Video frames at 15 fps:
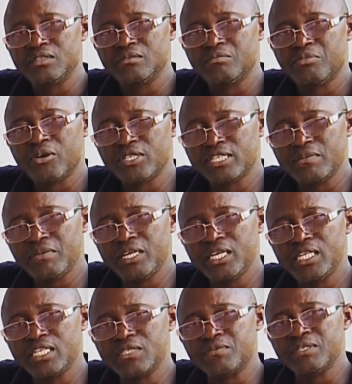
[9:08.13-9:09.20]
Possibly
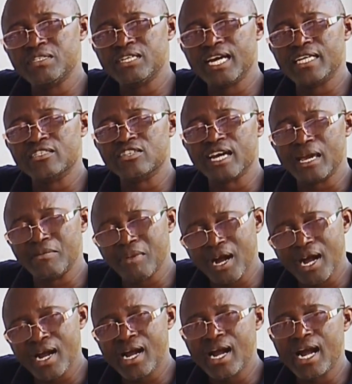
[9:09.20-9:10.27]
the spin dryer
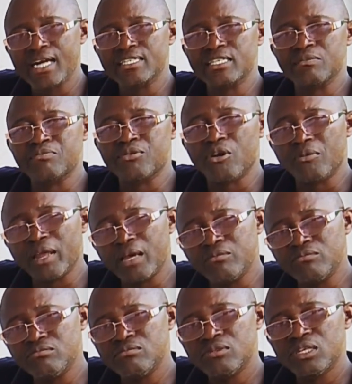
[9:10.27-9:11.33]
timer has a problem.